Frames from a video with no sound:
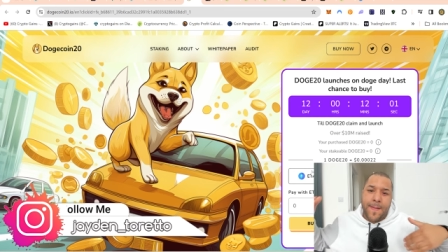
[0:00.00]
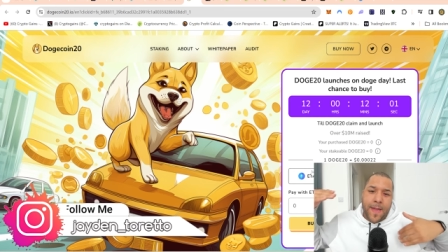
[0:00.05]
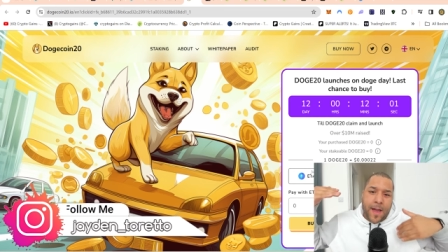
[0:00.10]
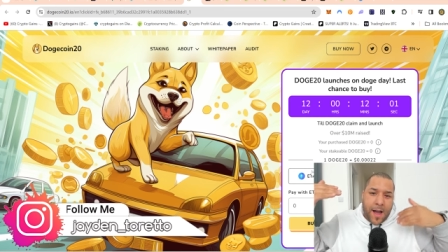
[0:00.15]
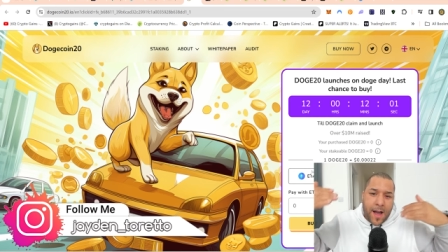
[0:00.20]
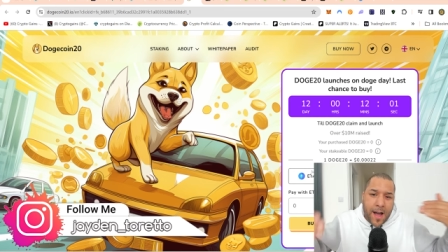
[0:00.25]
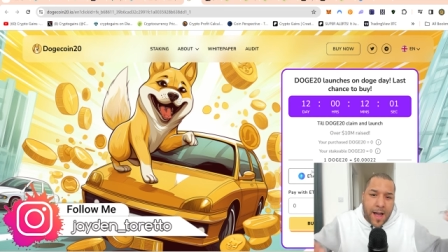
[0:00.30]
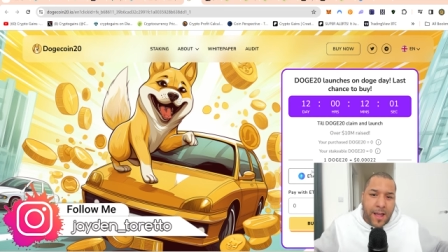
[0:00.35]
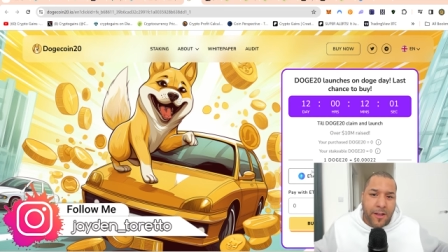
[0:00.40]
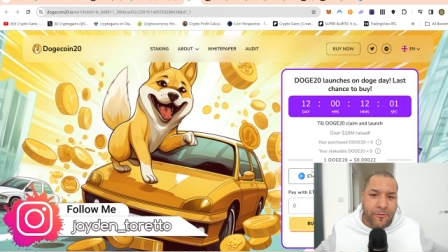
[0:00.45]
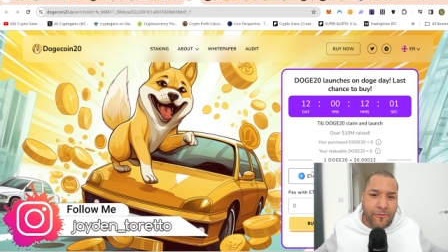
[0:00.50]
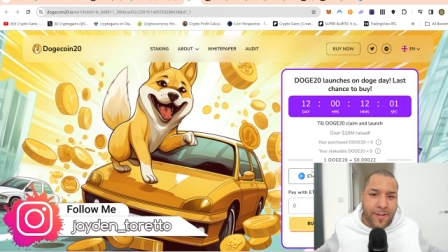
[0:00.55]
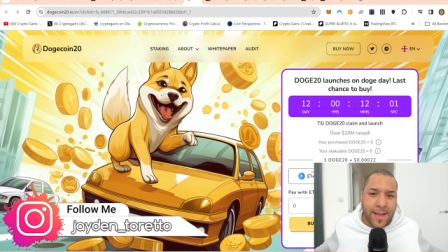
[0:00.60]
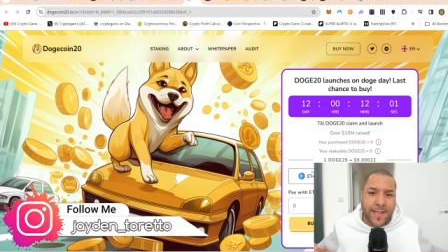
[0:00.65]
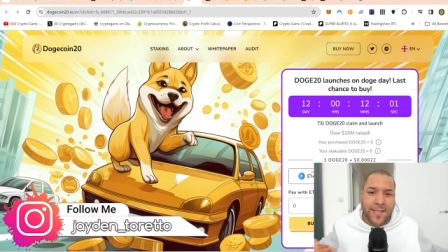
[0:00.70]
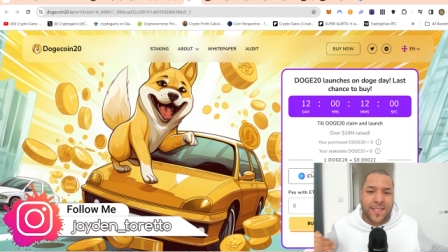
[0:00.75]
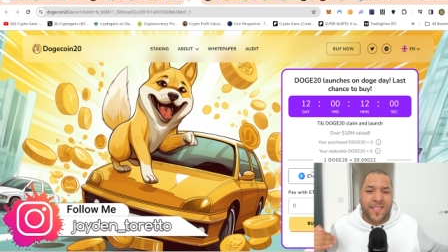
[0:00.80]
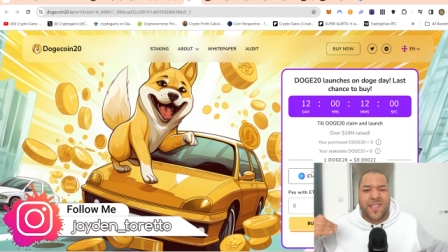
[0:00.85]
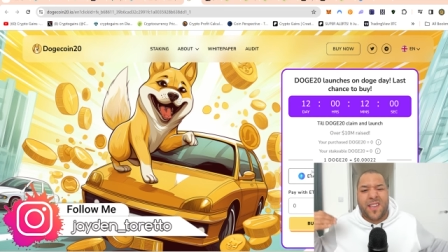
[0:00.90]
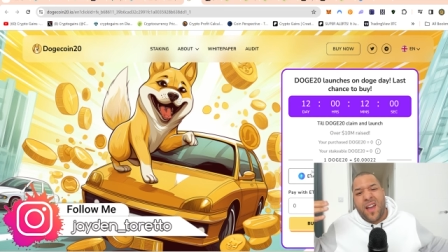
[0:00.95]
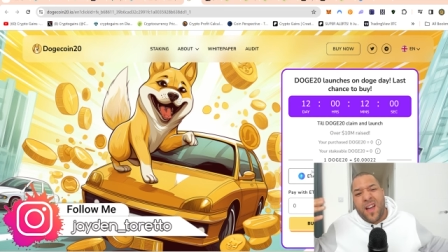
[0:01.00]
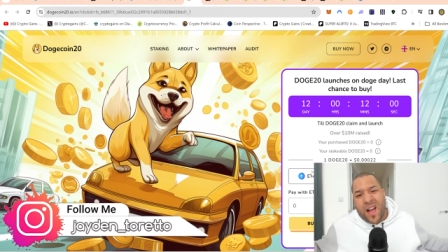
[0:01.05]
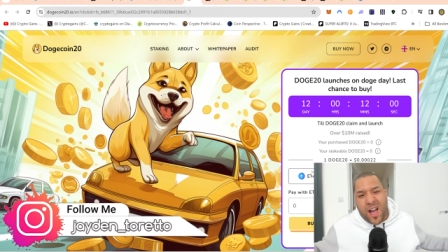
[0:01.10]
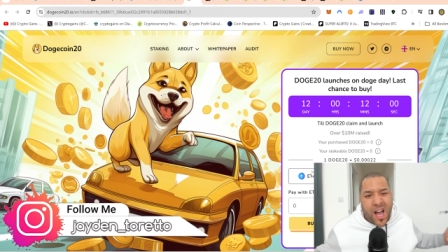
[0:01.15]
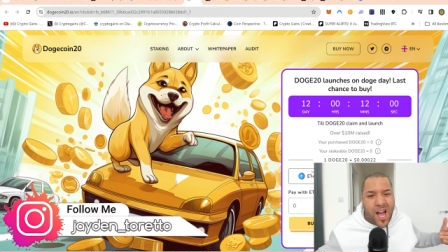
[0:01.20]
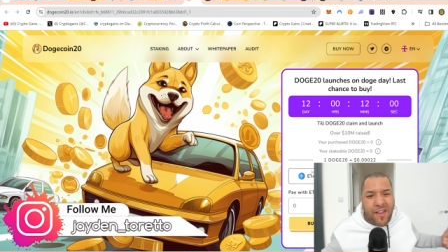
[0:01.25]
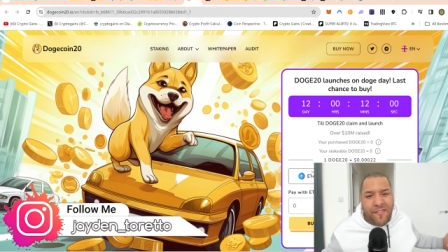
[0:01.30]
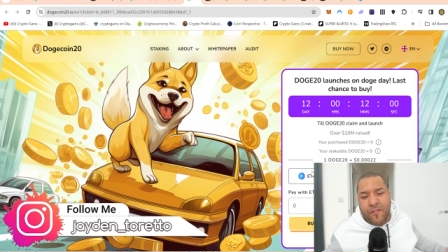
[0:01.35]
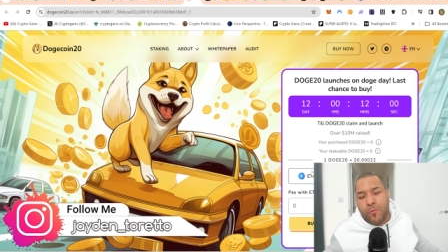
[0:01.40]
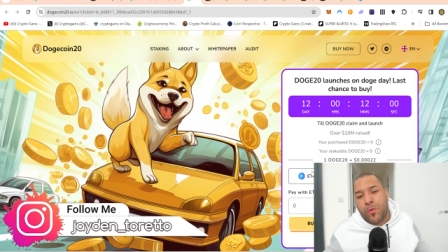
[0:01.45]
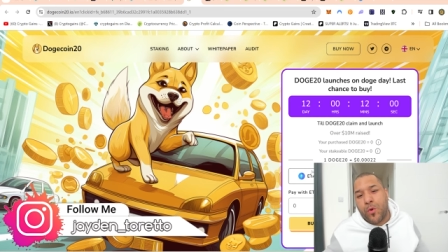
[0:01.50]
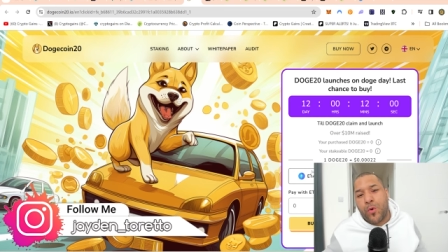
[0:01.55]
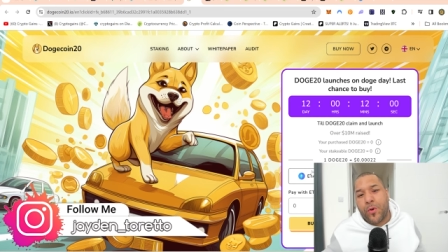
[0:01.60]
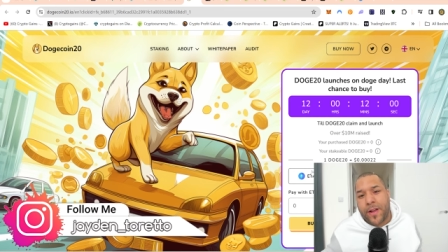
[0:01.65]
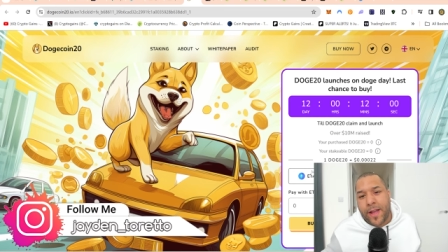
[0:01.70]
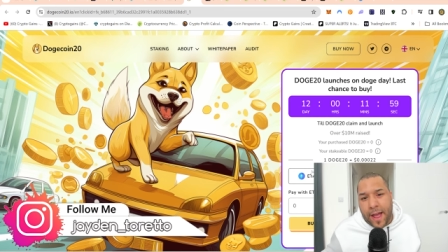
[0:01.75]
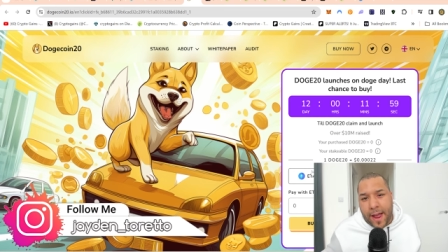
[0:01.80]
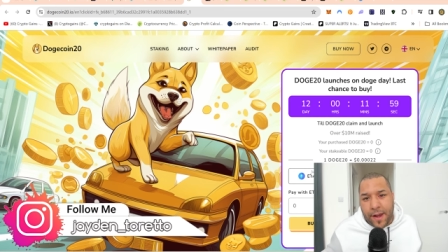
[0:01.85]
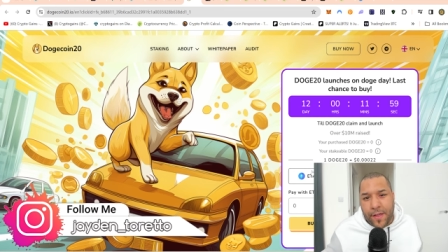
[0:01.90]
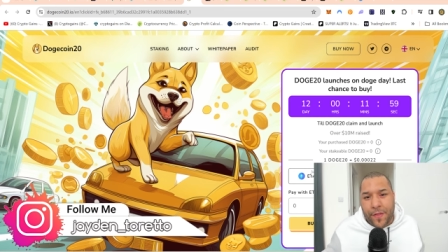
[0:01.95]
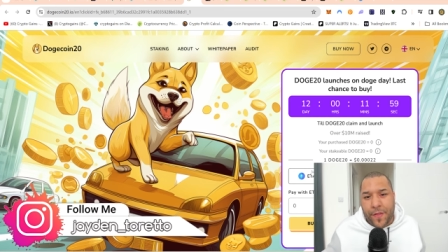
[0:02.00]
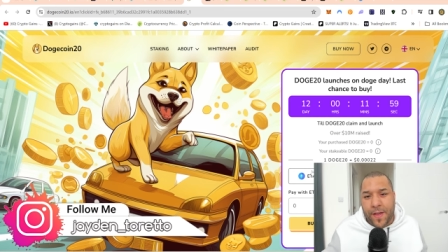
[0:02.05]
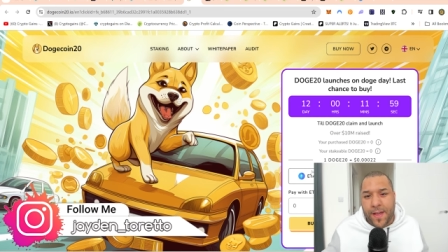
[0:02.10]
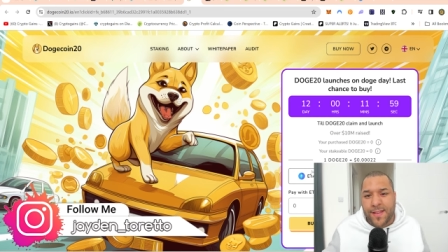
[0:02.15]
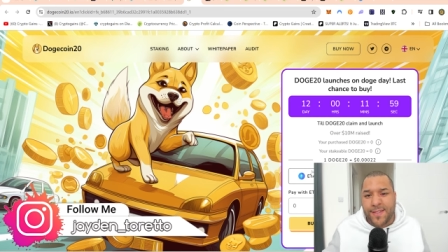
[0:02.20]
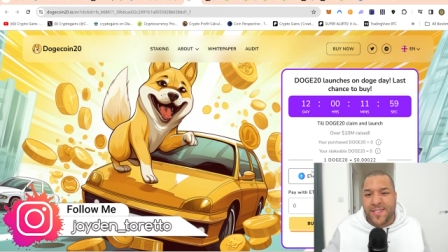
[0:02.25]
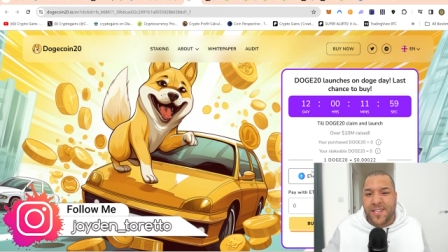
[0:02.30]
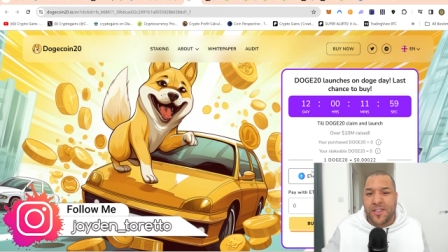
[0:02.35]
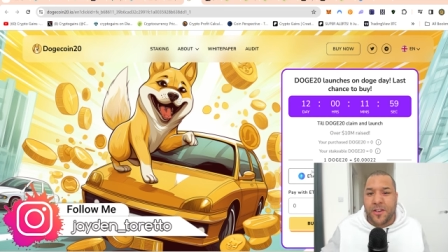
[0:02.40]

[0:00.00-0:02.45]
High risk, high reward kind of things.